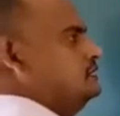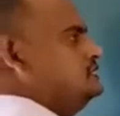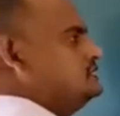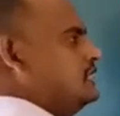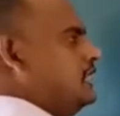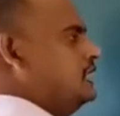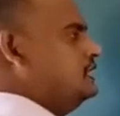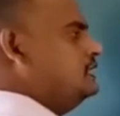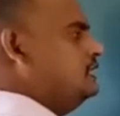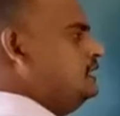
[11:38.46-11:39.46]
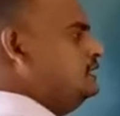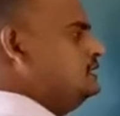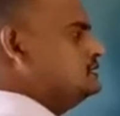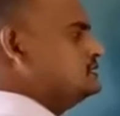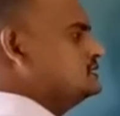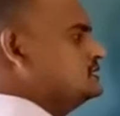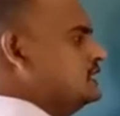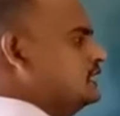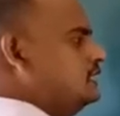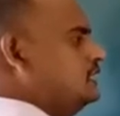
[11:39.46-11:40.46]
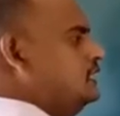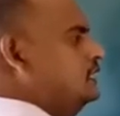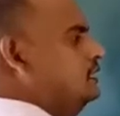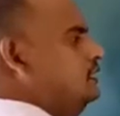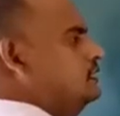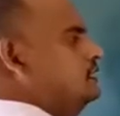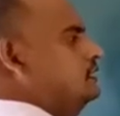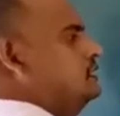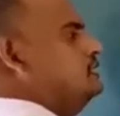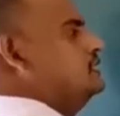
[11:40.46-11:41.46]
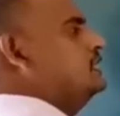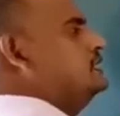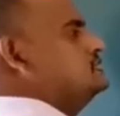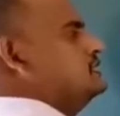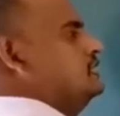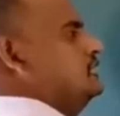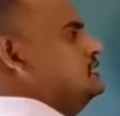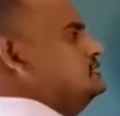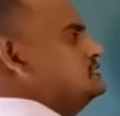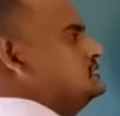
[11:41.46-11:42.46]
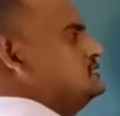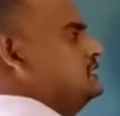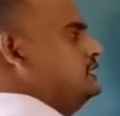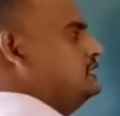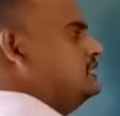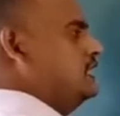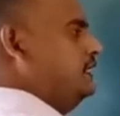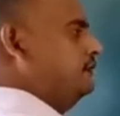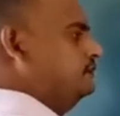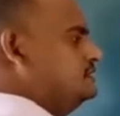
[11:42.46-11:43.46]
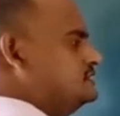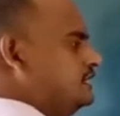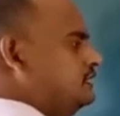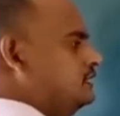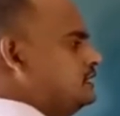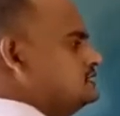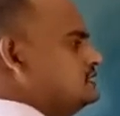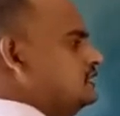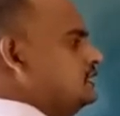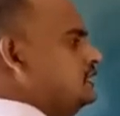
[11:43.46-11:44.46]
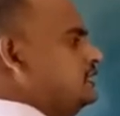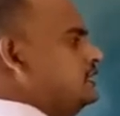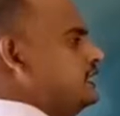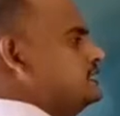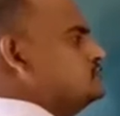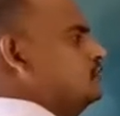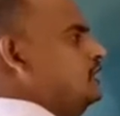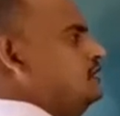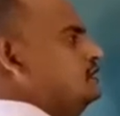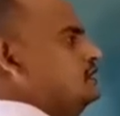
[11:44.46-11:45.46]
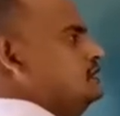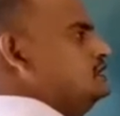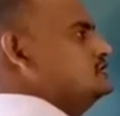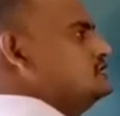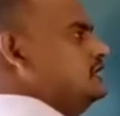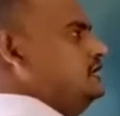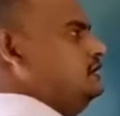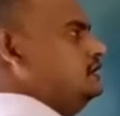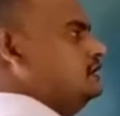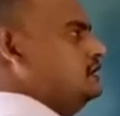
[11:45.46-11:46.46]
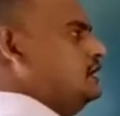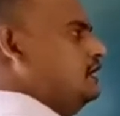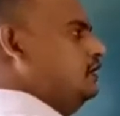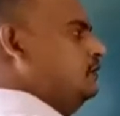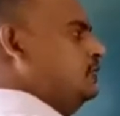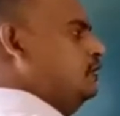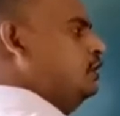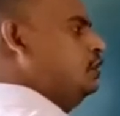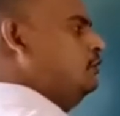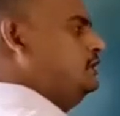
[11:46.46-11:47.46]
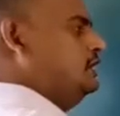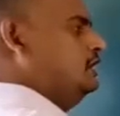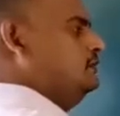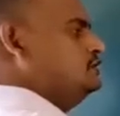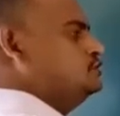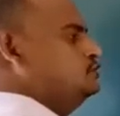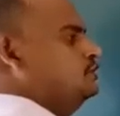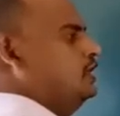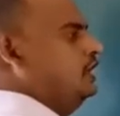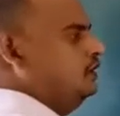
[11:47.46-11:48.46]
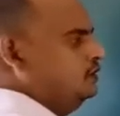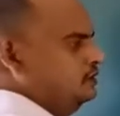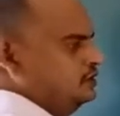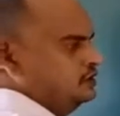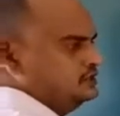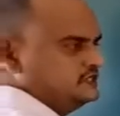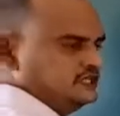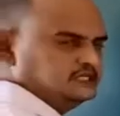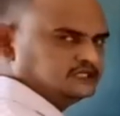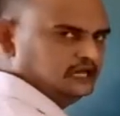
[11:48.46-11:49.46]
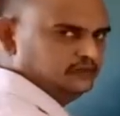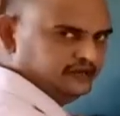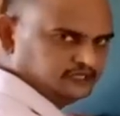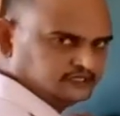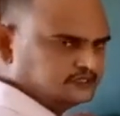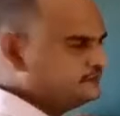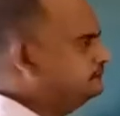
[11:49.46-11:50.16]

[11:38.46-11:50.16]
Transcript: this entire circle indicates us set A. This entire circle indicates what? Set A. How many elements do you have? 6 elements.